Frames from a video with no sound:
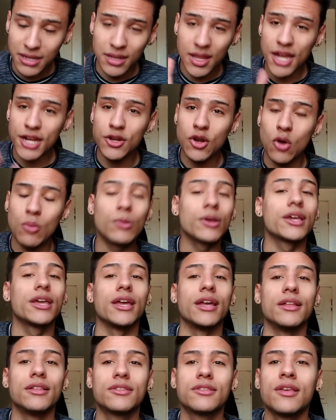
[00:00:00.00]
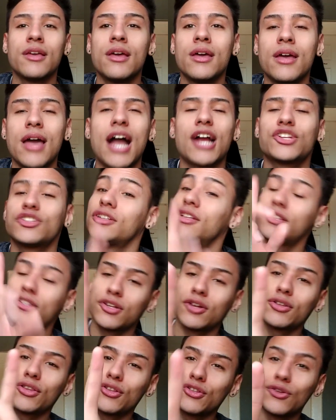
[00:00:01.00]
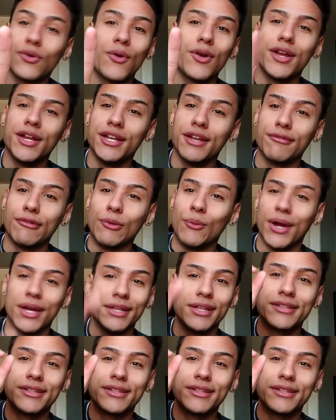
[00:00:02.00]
like normal kids, actually, let's start the story a different way.